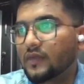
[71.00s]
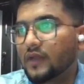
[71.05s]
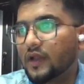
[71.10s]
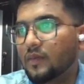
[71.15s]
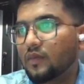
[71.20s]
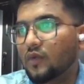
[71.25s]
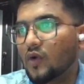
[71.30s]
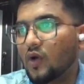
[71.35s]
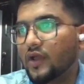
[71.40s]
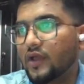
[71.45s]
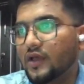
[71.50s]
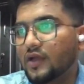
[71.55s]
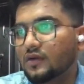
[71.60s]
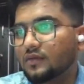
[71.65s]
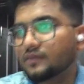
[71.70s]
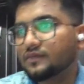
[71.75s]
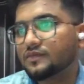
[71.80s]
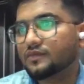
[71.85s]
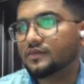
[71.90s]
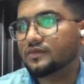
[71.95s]
deployer.
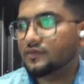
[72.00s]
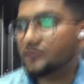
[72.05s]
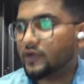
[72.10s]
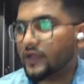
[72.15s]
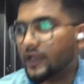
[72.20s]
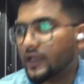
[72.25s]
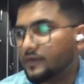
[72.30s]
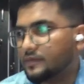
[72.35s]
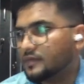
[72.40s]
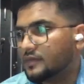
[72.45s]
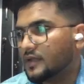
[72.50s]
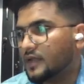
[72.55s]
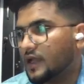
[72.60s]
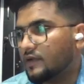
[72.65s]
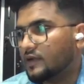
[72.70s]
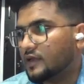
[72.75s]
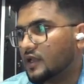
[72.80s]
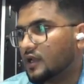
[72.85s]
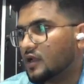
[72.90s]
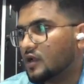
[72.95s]
Okay, I
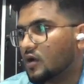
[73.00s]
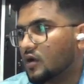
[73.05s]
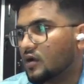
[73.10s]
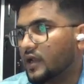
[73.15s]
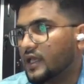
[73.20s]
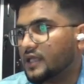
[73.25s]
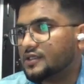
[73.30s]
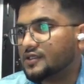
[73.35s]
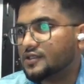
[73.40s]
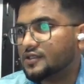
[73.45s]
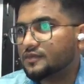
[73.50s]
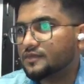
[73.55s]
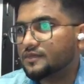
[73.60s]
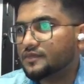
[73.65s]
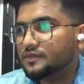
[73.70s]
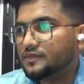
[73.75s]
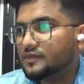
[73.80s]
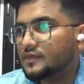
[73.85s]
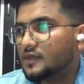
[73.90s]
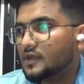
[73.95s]
will click on next
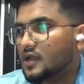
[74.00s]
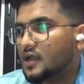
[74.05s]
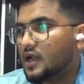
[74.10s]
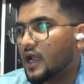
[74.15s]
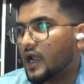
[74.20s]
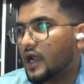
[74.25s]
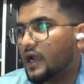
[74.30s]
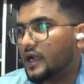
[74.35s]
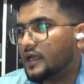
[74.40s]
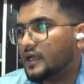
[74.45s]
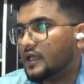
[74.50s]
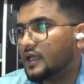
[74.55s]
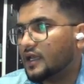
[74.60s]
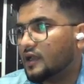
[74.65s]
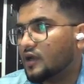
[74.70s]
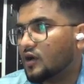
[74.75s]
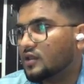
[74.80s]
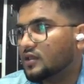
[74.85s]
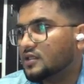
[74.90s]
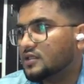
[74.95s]
and
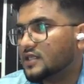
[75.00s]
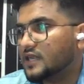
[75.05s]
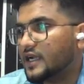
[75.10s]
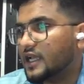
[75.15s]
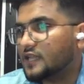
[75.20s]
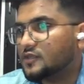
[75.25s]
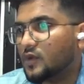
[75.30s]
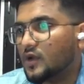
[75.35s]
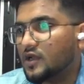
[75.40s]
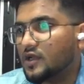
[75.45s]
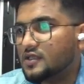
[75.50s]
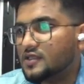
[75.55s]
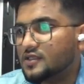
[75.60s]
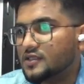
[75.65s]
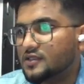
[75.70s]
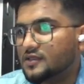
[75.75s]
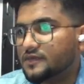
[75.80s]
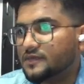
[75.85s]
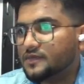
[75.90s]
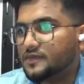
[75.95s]
click on this attach
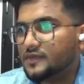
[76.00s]
policies